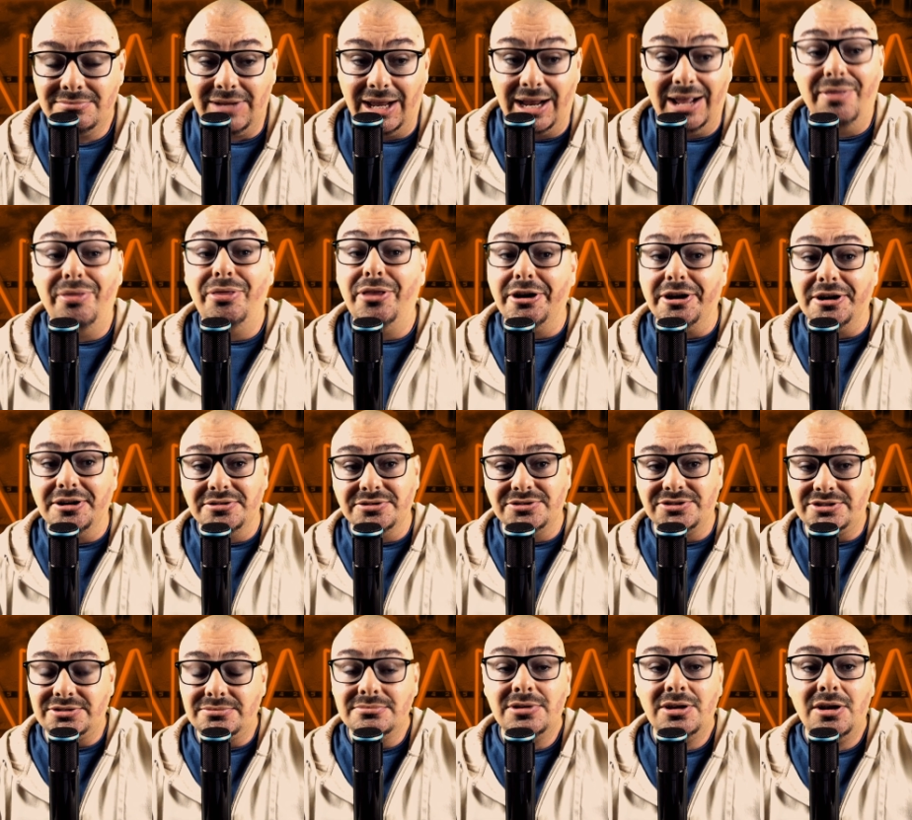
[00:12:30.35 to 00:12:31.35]
And
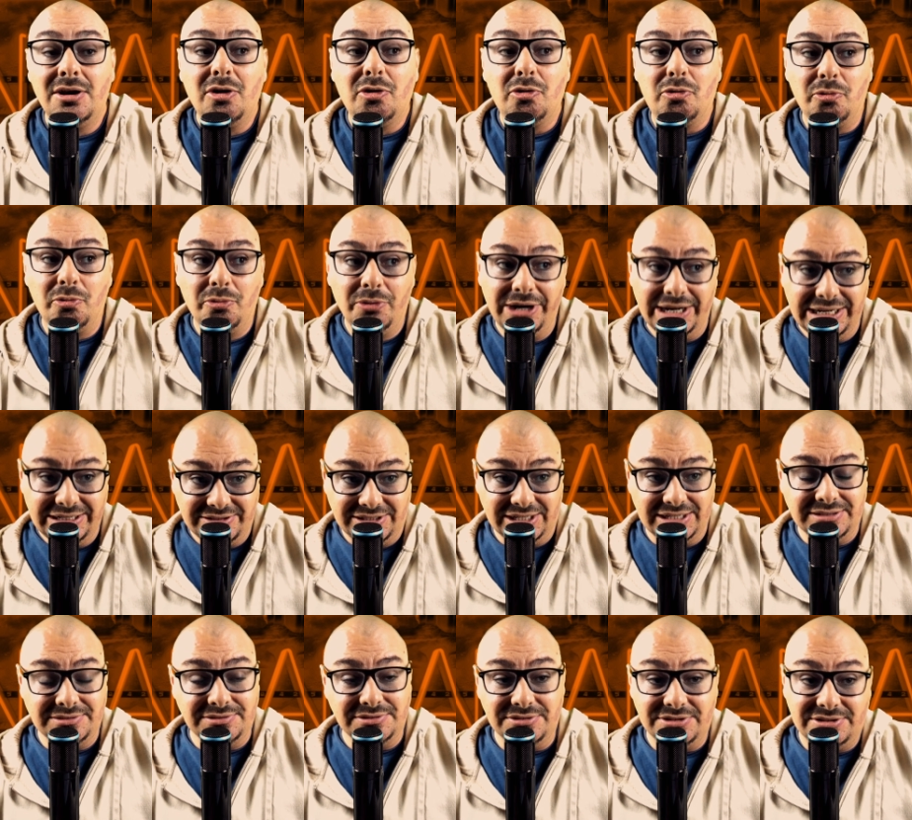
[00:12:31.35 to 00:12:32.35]
there's
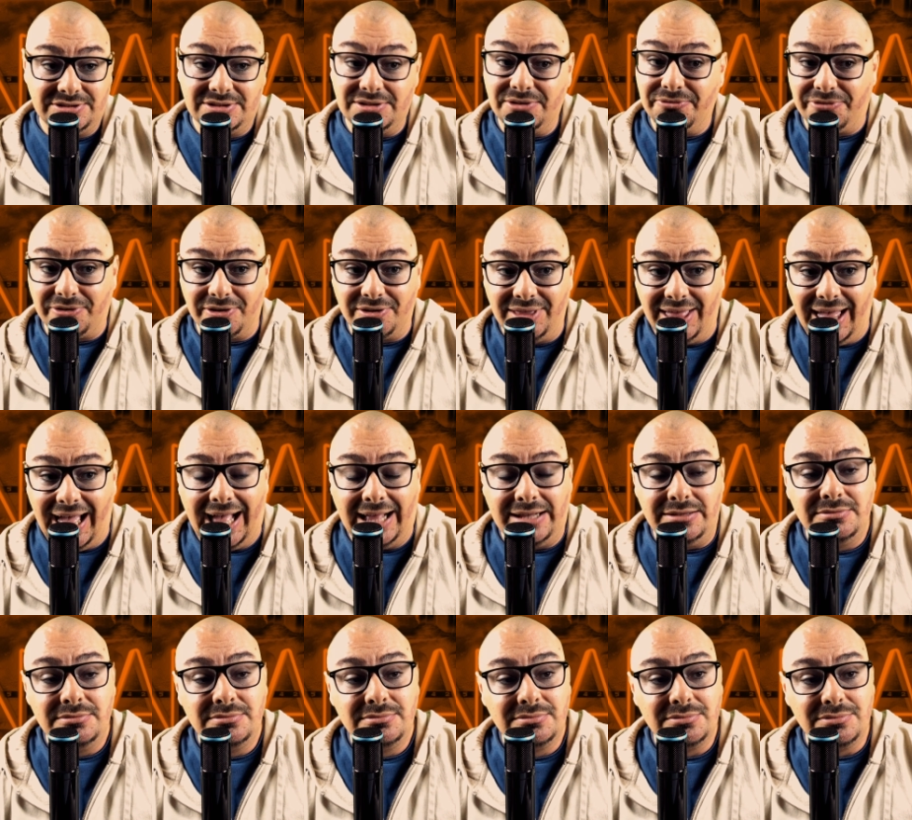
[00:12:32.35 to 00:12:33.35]
reasons for that.
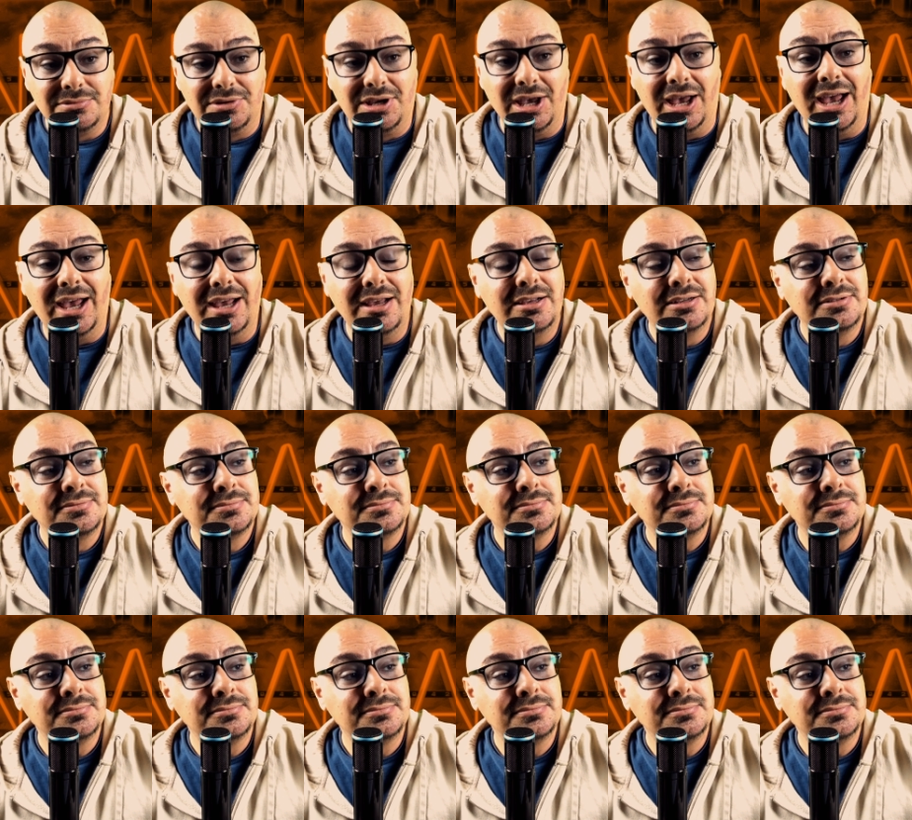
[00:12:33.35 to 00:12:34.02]
Okay.